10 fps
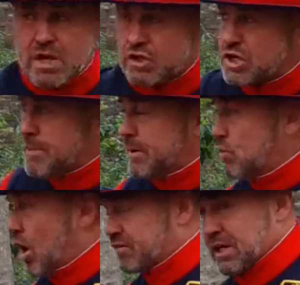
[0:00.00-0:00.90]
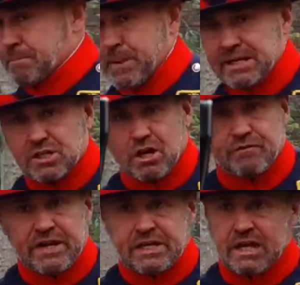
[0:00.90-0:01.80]
The chapel of Water St. Peter and
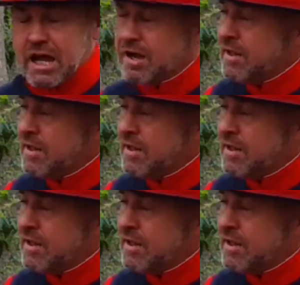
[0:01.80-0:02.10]
Vincula,